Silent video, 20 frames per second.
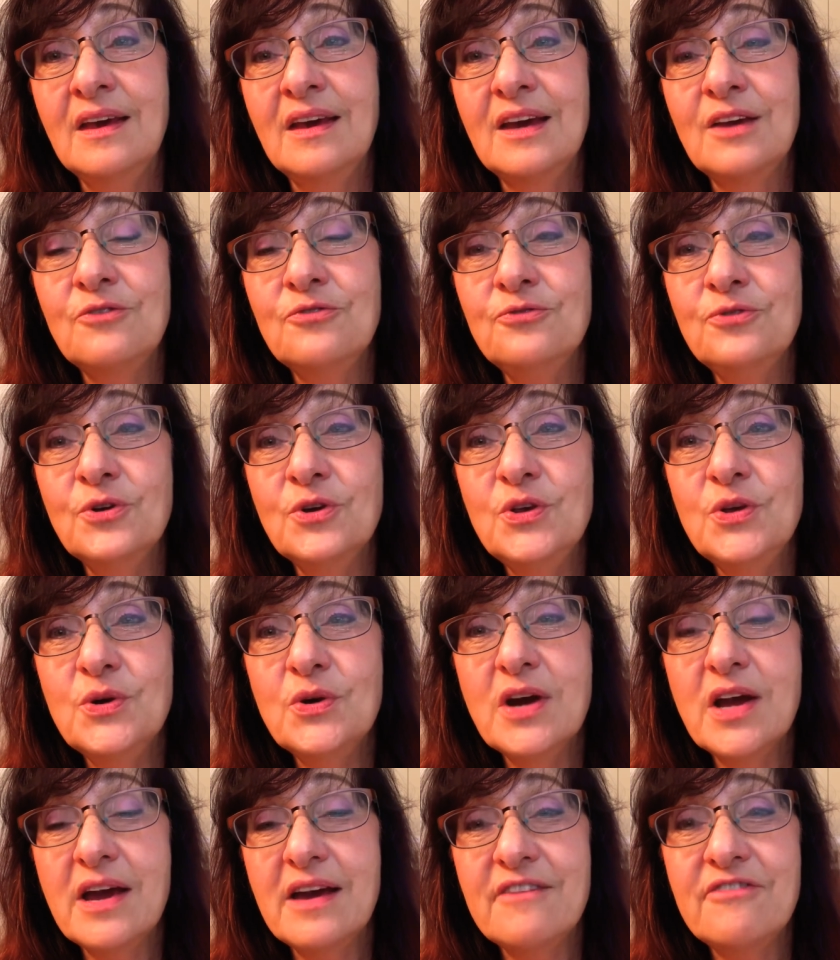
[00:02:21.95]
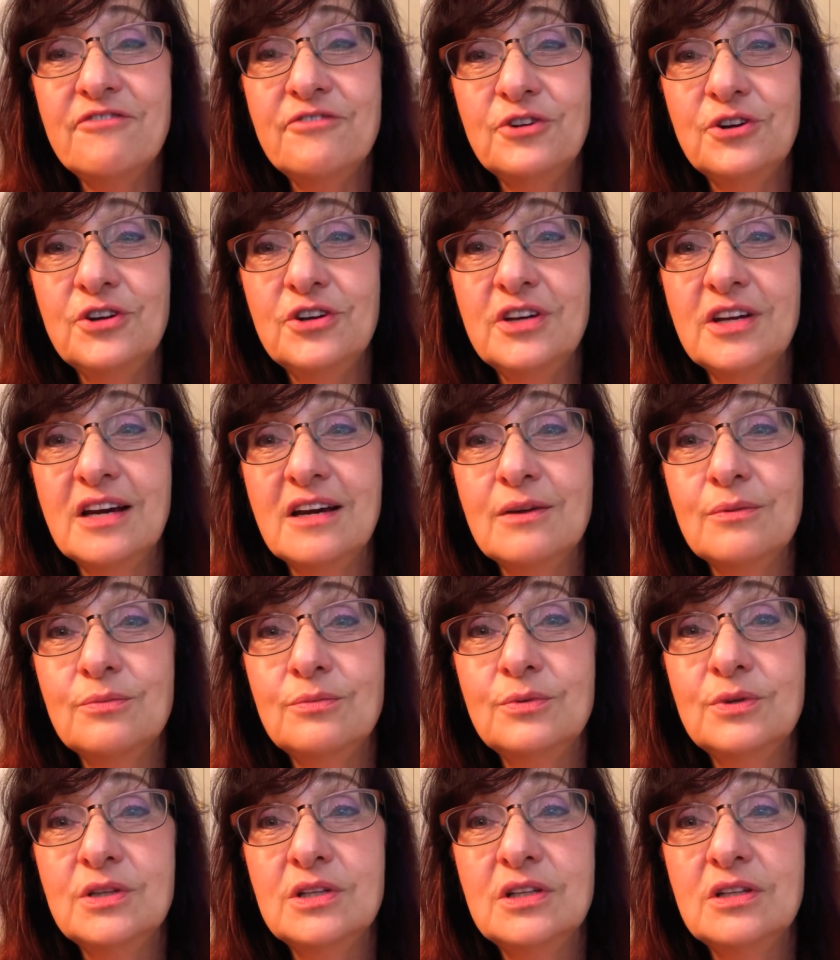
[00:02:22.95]
And for your effort, I
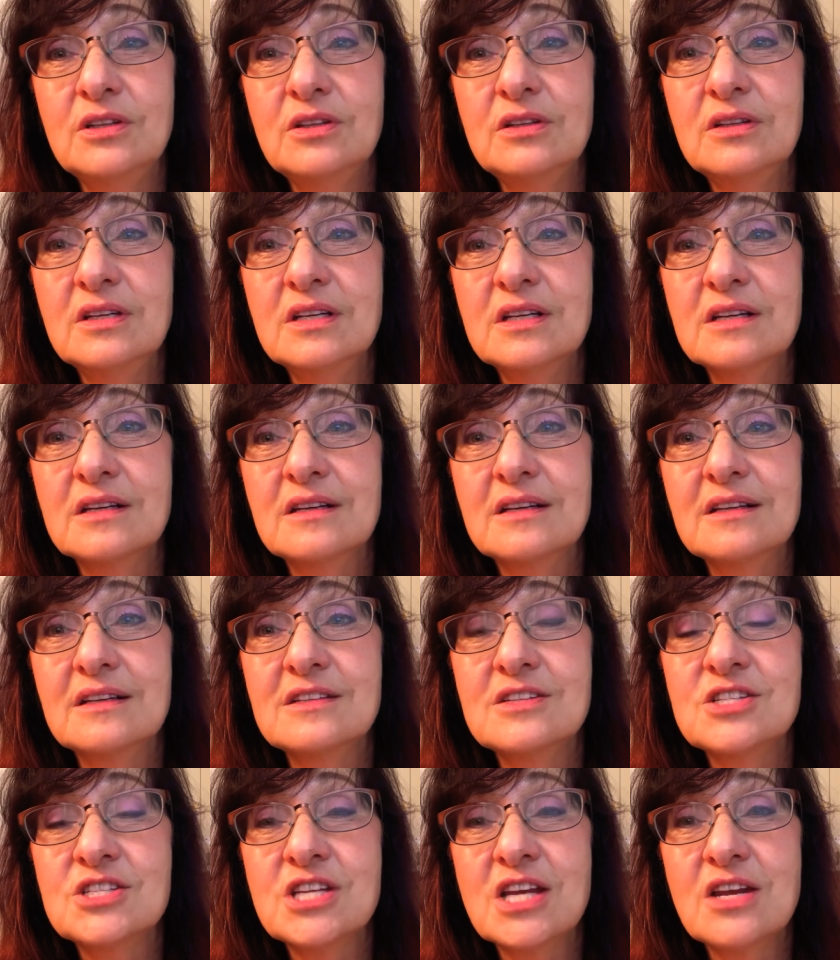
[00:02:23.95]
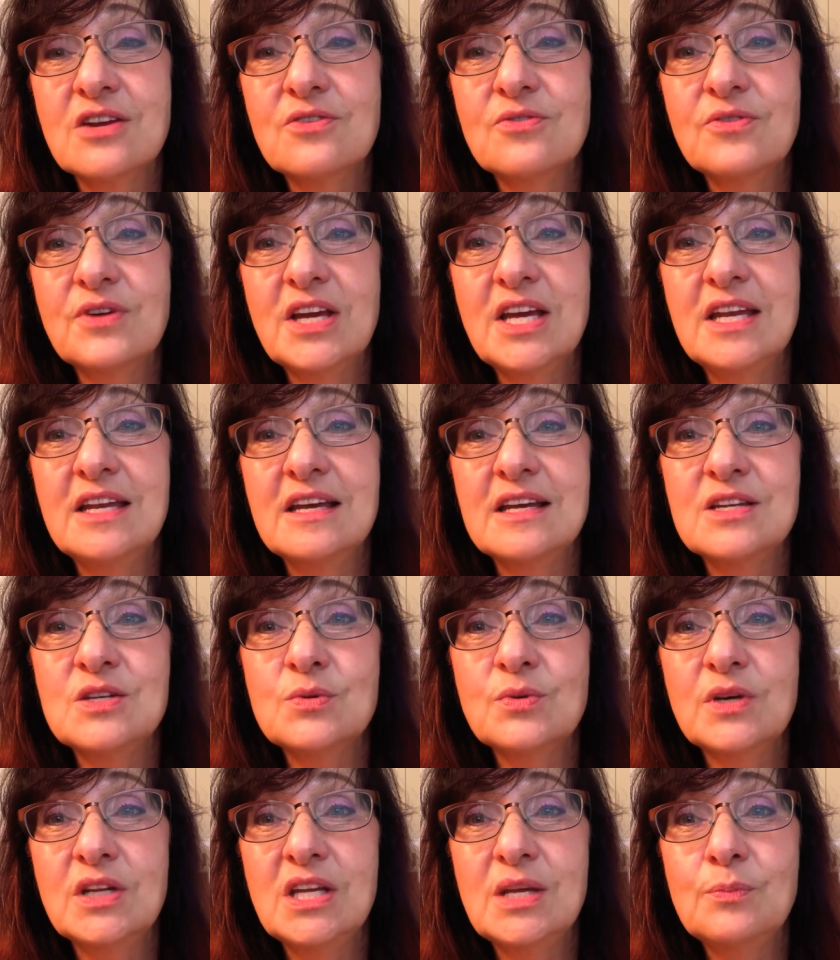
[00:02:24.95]
will generate a
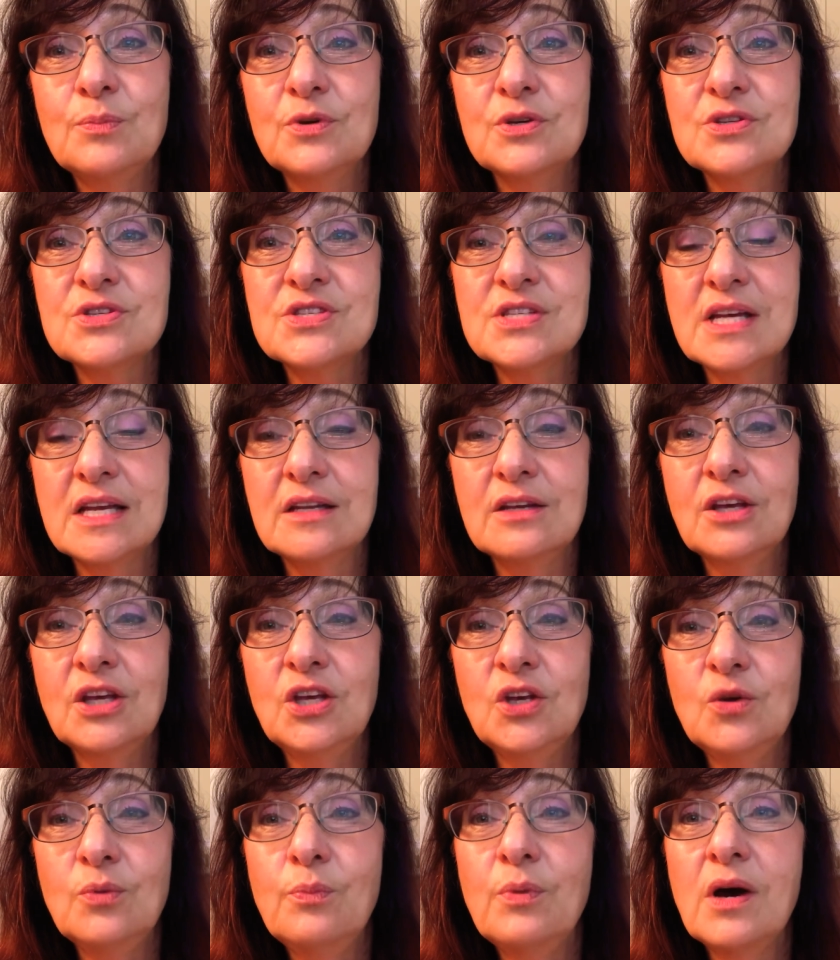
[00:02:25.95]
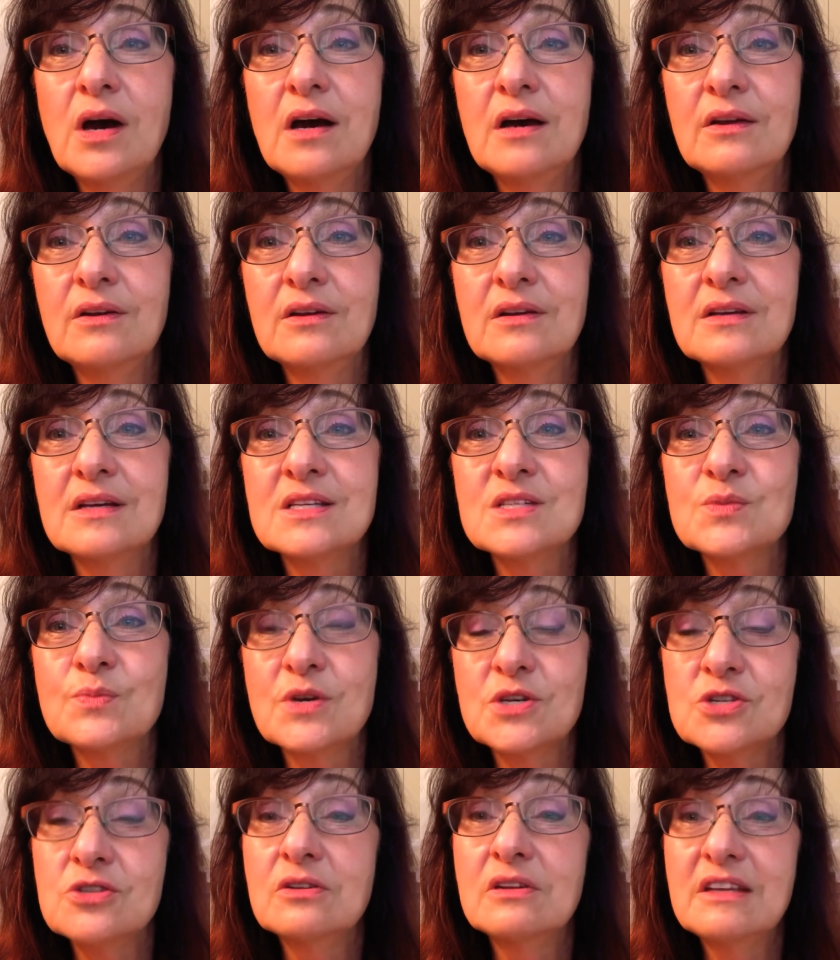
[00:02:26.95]
20% coupon
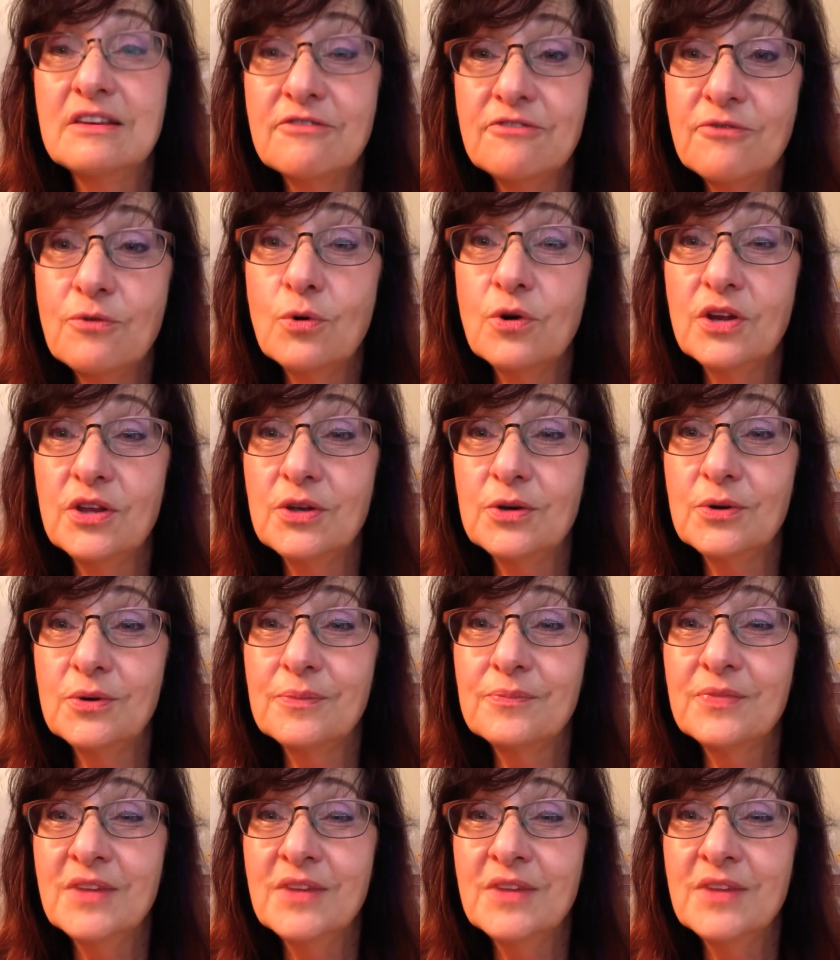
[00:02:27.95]
especially for you.